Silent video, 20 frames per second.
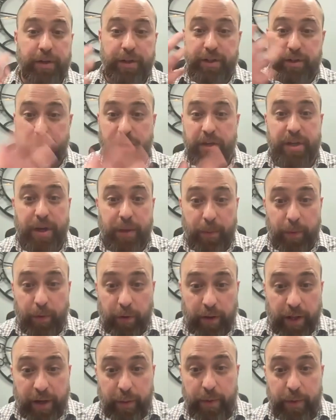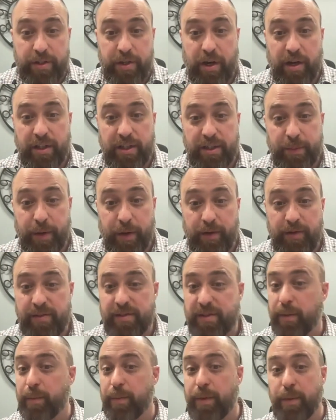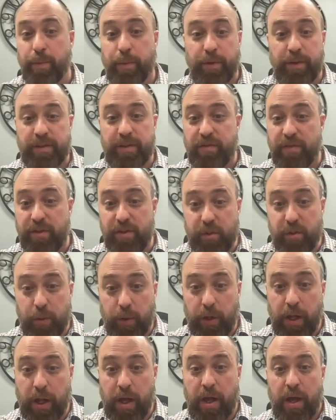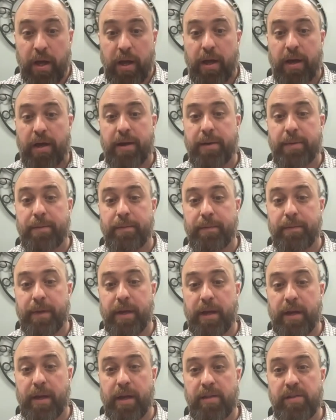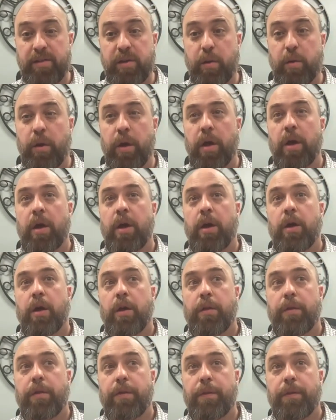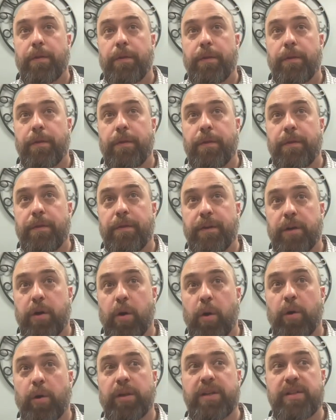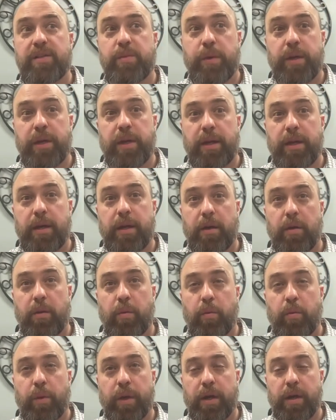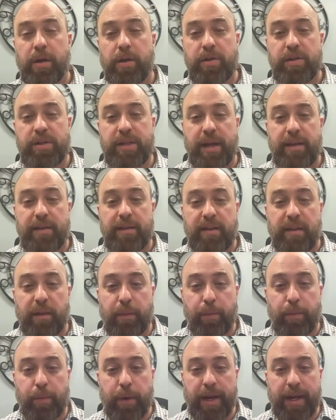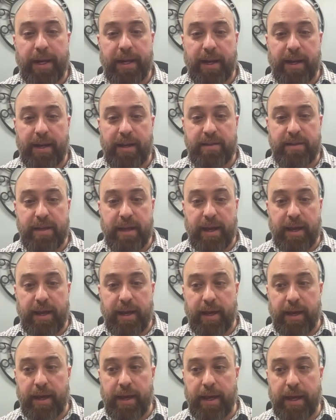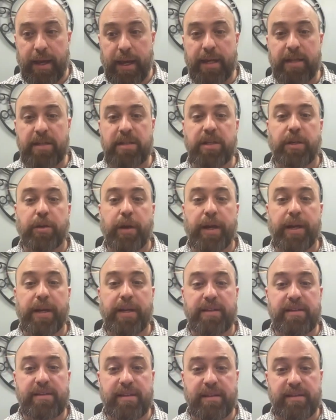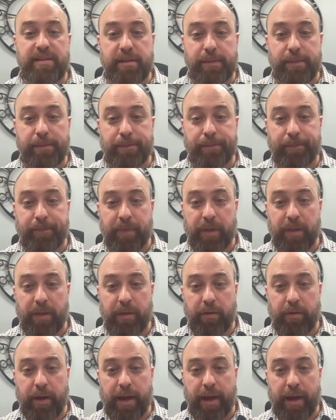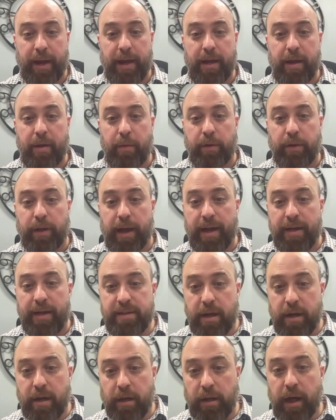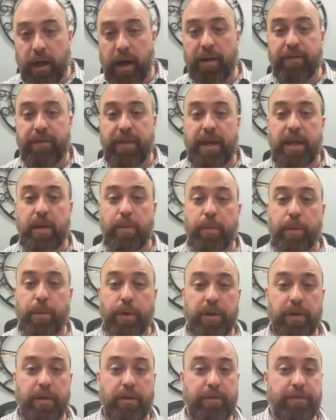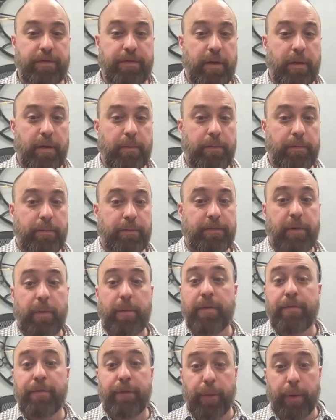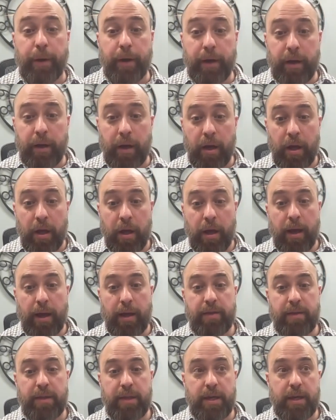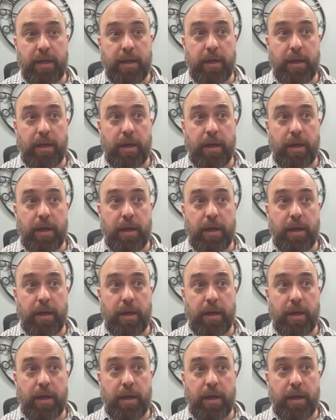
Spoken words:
and trigeminal, like we talked about. In some people, it's visual. And so the goal is we understand that the brain is a integrated system, right? And it relies on a lot of input from everywhere. And the